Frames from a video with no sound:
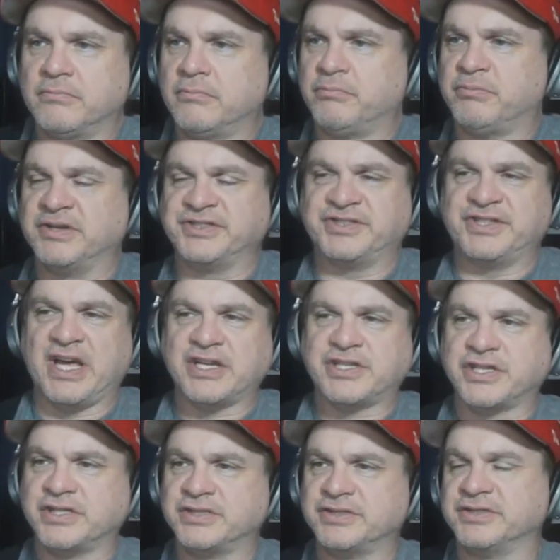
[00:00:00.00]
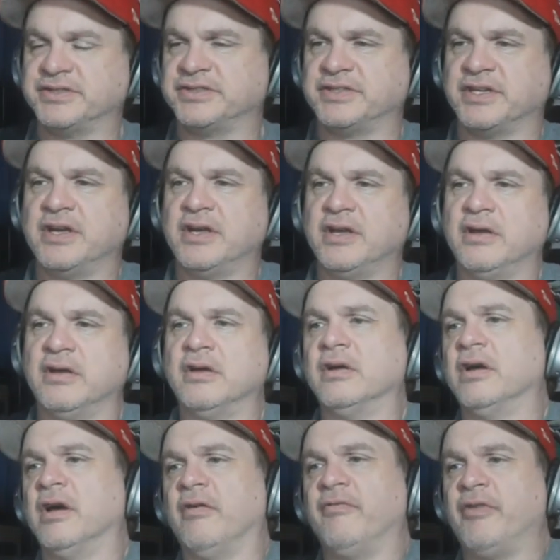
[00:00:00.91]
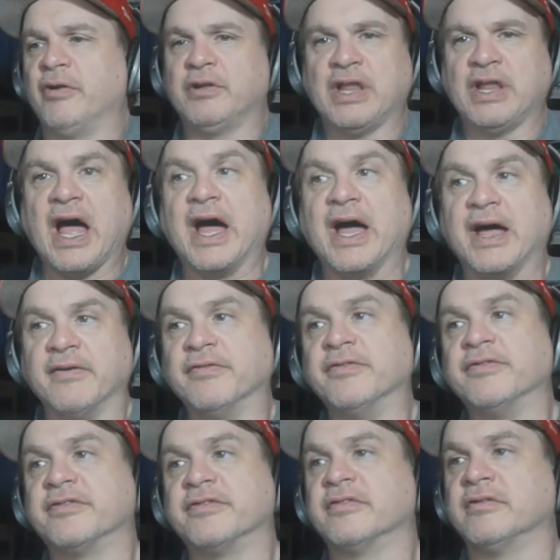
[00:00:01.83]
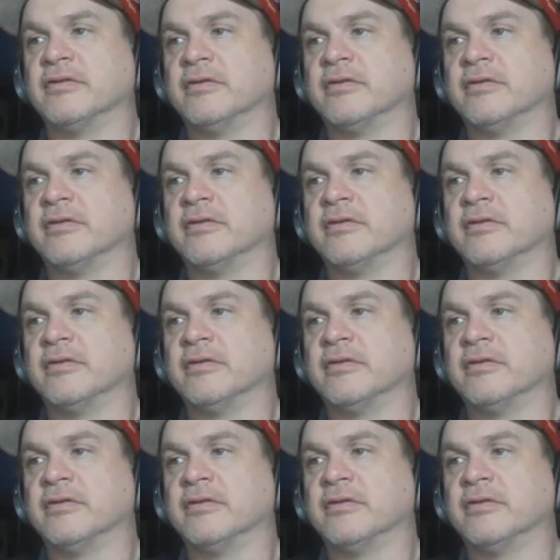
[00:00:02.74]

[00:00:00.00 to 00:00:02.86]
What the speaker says: possessions, of their lives.